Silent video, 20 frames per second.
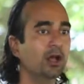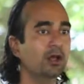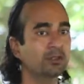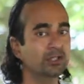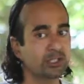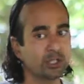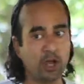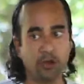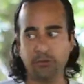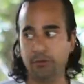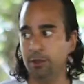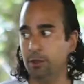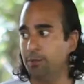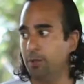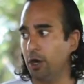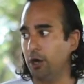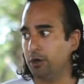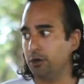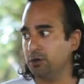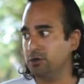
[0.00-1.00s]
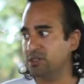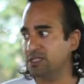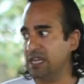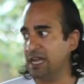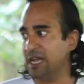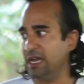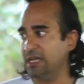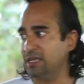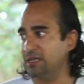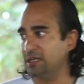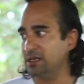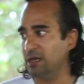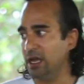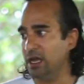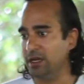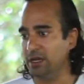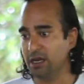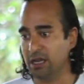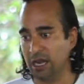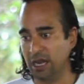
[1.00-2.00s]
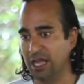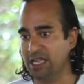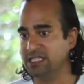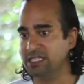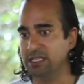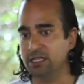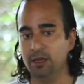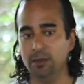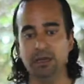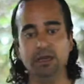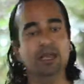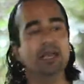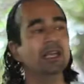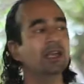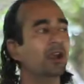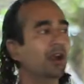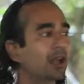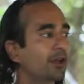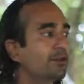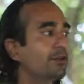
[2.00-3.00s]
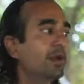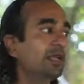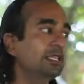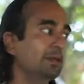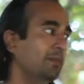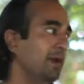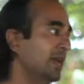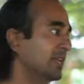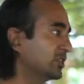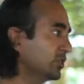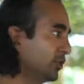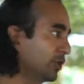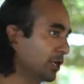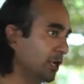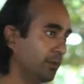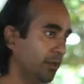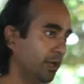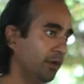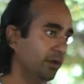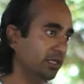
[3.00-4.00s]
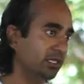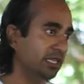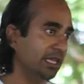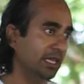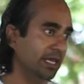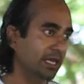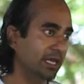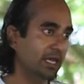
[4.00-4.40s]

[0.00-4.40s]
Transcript: Stuffing the bottles and collecting them, it kind of really depends on the community.